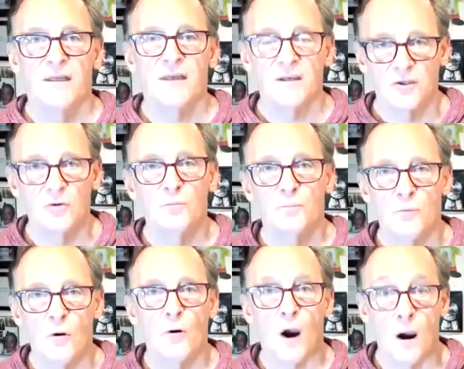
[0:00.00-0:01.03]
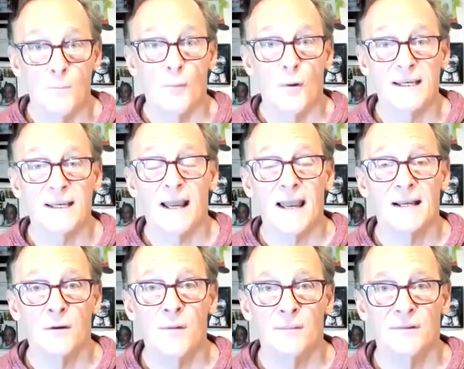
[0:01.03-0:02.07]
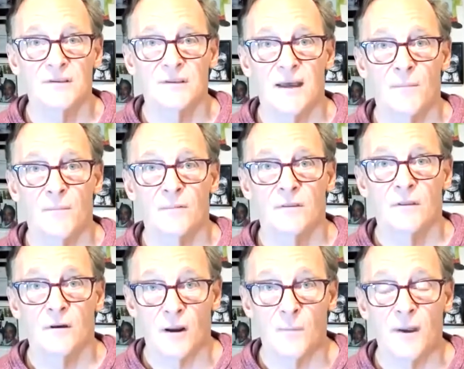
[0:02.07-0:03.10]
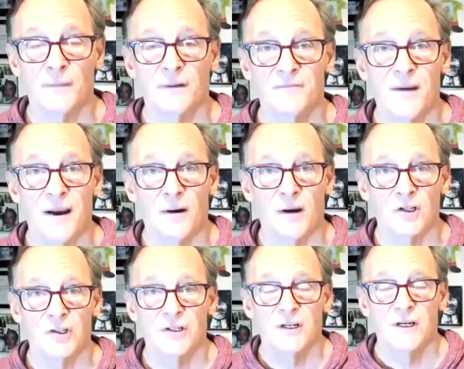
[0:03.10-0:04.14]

that you are breaking a commitment to them, the commitment of marriage.